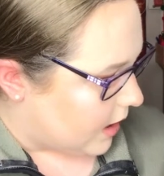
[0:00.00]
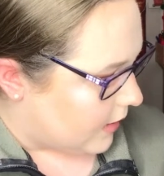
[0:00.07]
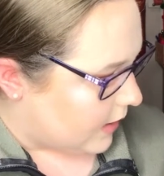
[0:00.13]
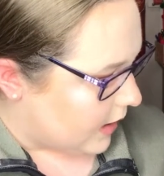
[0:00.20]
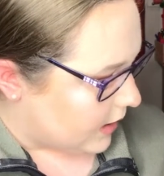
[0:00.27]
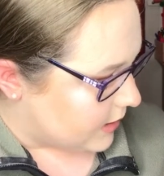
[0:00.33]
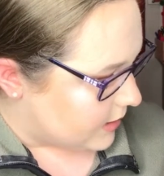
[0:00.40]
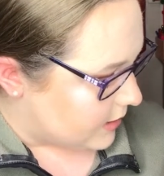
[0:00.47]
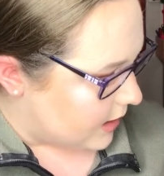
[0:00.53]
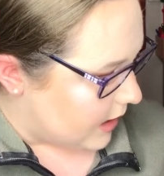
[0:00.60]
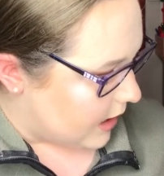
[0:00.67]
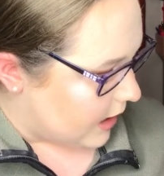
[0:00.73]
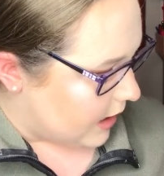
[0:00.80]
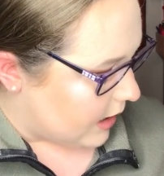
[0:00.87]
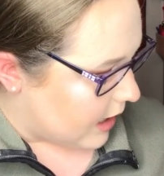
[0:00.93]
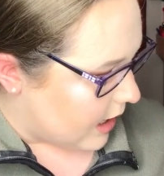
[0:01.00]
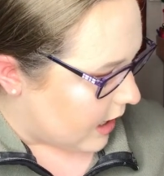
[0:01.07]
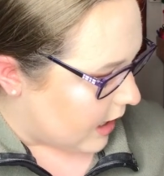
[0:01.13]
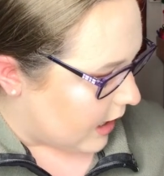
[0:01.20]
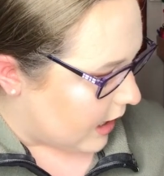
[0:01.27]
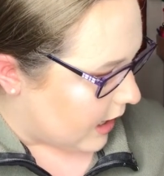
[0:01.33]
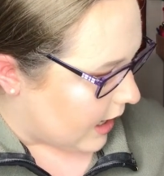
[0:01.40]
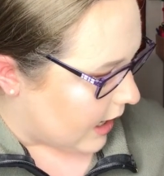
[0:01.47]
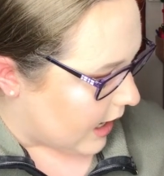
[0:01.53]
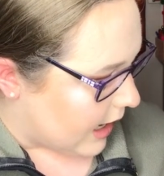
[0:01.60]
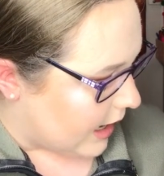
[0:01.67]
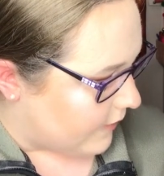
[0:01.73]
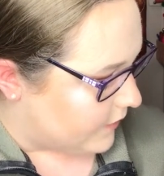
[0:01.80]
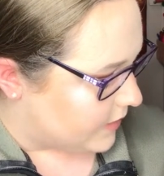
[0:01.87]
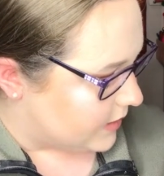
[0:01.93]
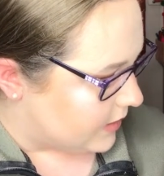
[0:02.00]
The next thing I have,